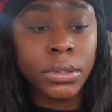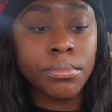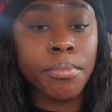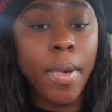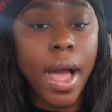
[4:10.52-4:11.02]

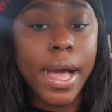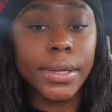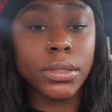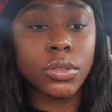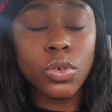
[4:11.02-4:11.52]

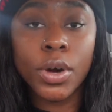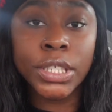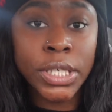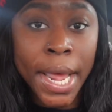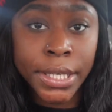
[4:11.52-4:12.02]
my oil
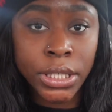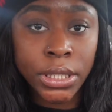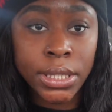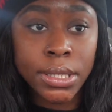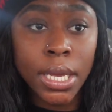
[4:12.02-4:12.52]

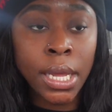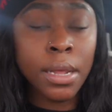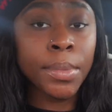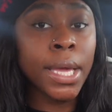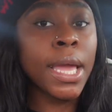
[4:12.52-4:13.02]
changes,
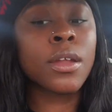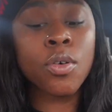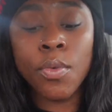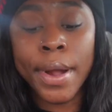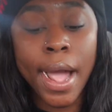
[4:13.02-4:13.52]
any
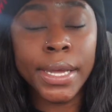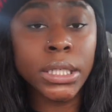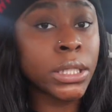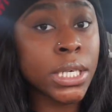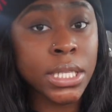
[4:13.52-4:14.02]
mechanical work I
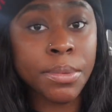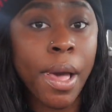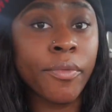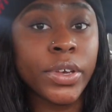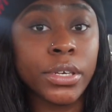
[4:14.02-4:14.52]
get done to
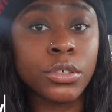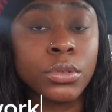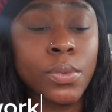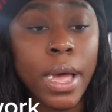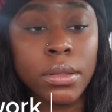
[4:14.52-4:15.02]
my vehicle
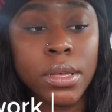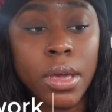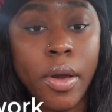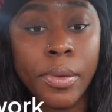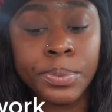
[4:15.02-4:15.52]
throughout the
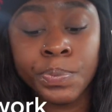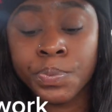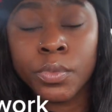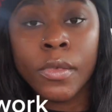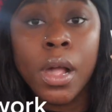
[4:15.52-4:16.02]
year,
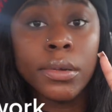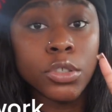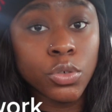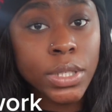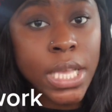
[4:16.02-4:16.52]

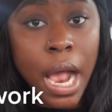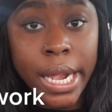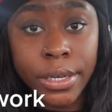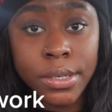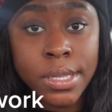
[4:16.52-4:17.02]
new
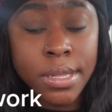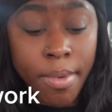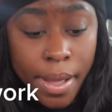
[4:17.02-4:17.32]
tires,